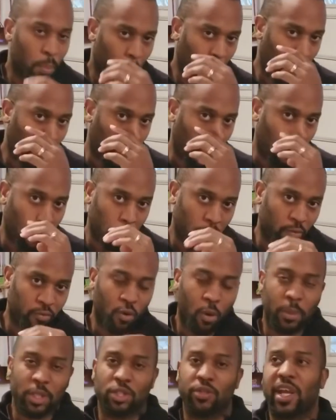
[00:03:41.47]
the um,
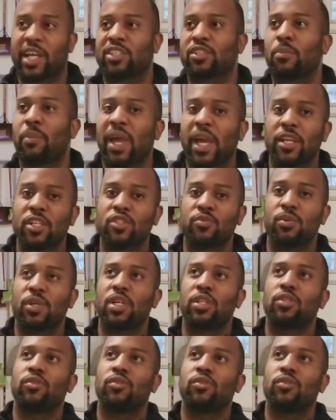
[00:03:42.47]
performance traction management.